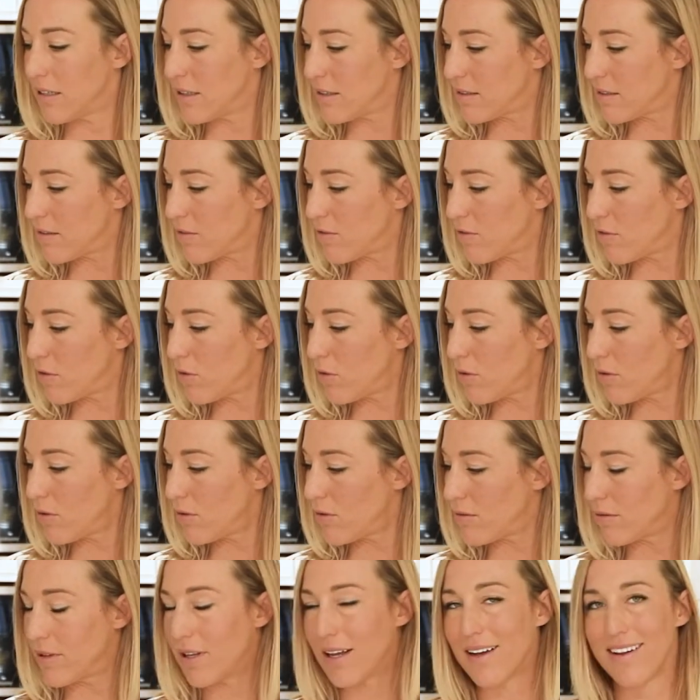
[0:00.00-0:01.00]
it 4?
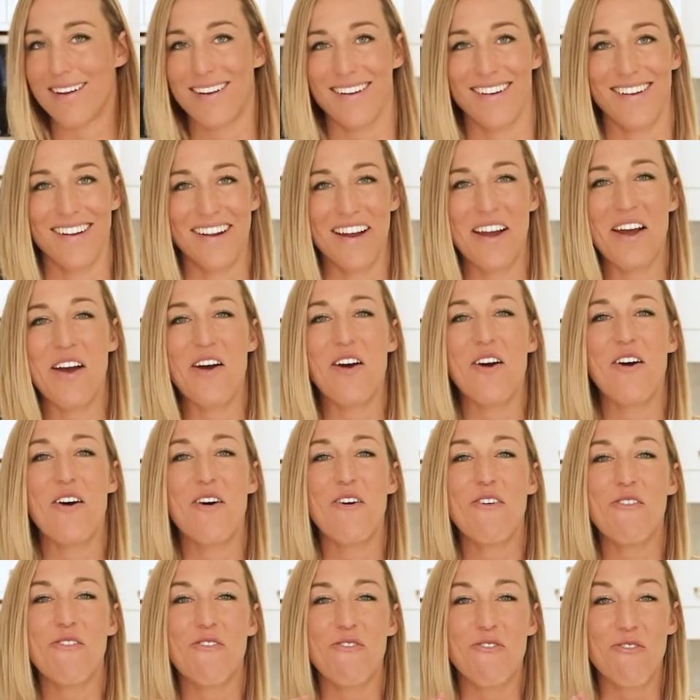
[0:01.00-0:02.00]
Yeah,
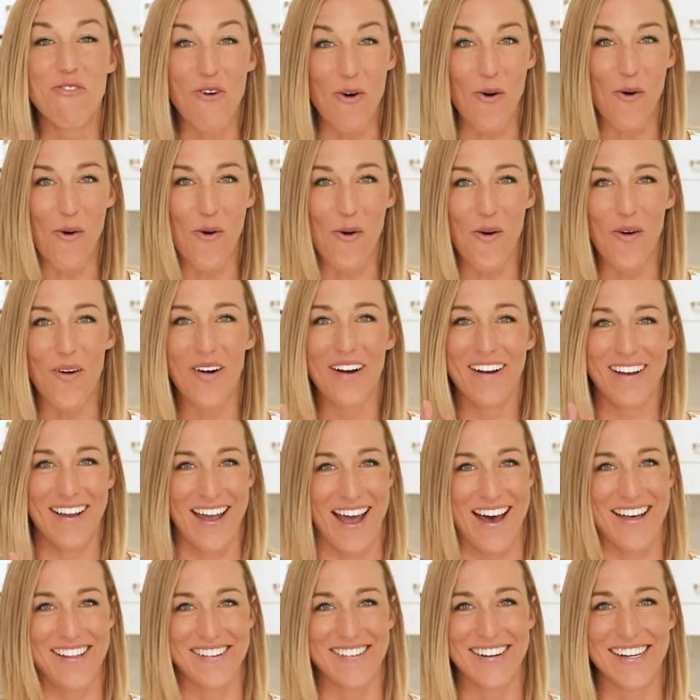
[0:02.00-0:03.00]
4
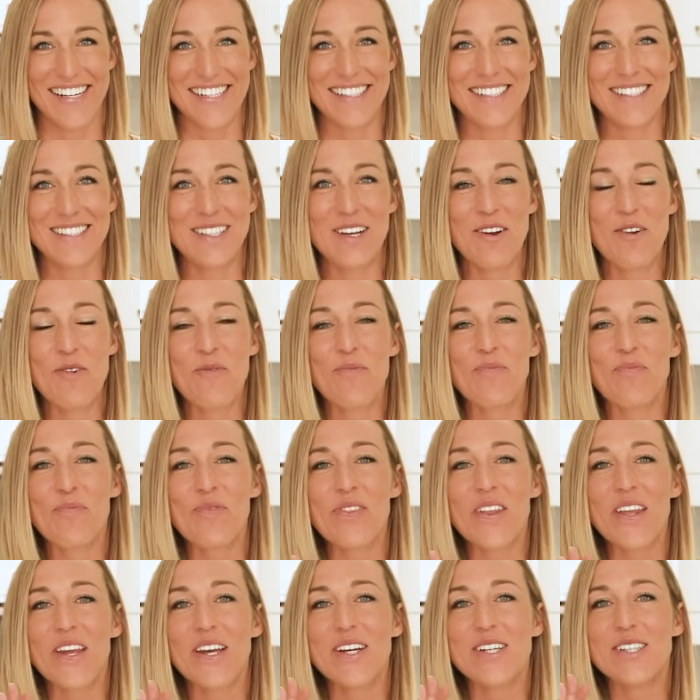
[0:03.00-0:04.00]
calories.
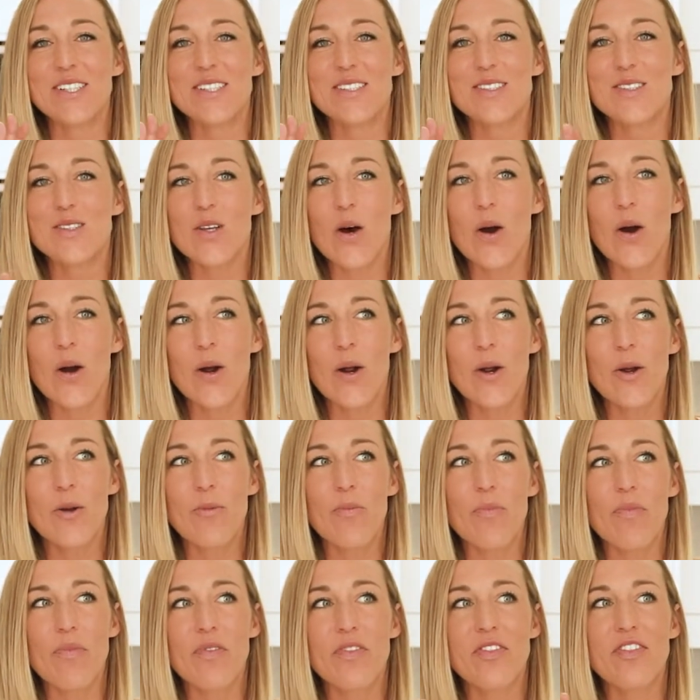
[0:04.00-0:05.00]

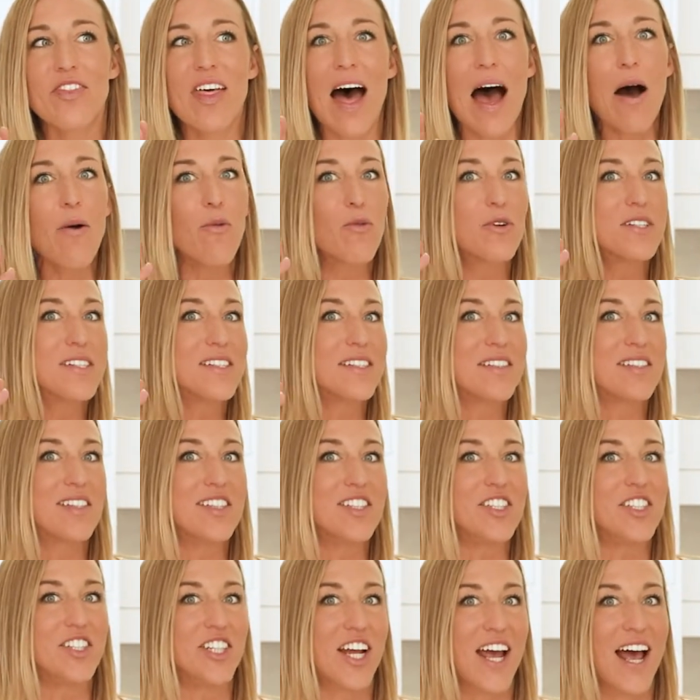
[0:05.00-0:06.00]
So that would
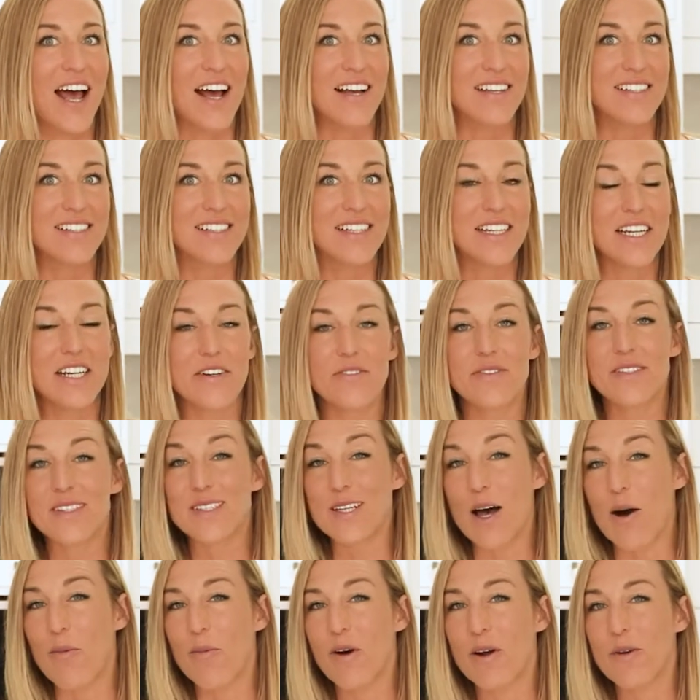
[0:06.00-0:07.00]
suggest that if
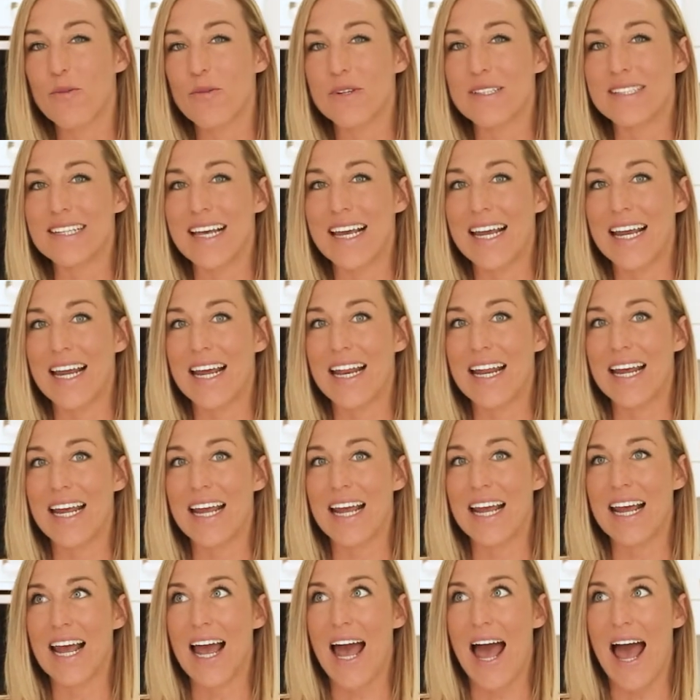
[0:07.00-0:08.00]
someone was
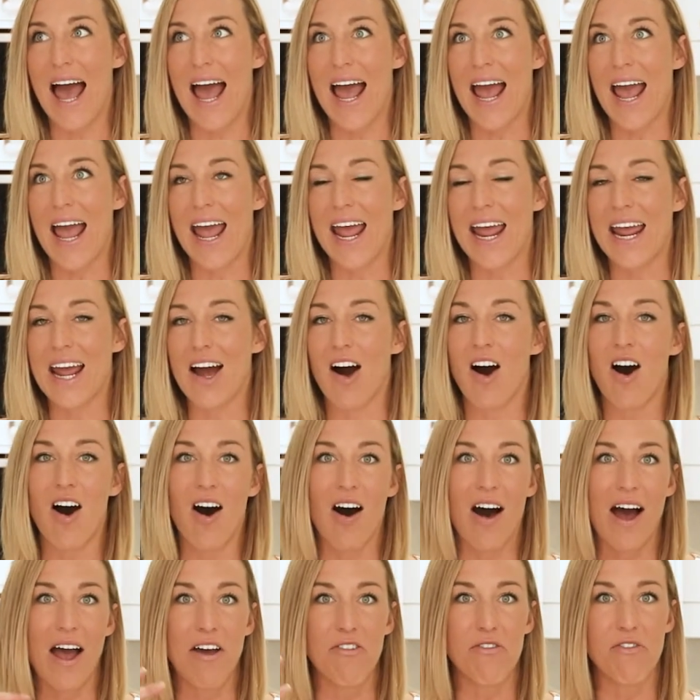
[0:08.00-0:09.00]
eating a
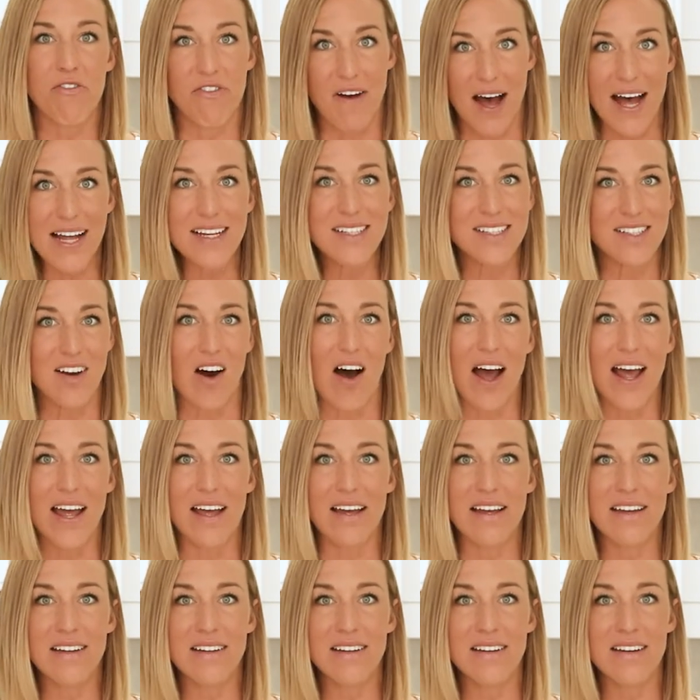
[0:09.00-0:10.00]
high fat
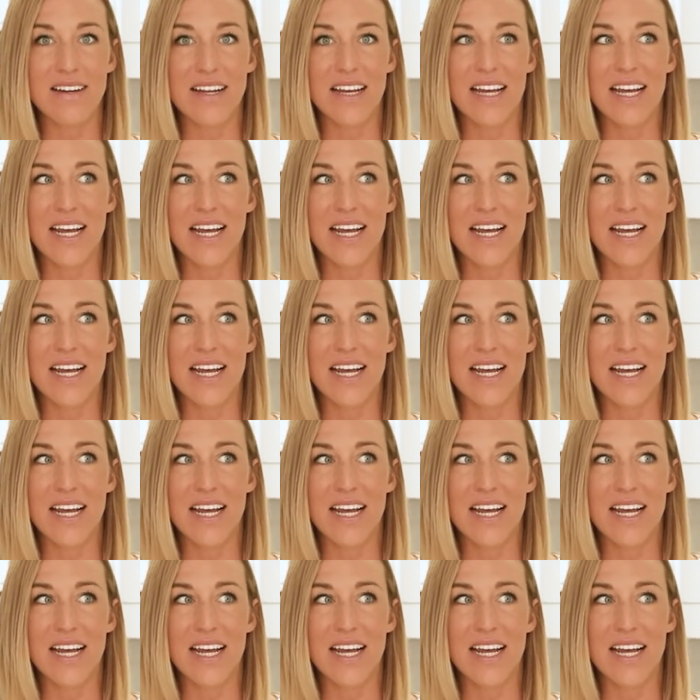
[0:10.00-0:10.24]
diet,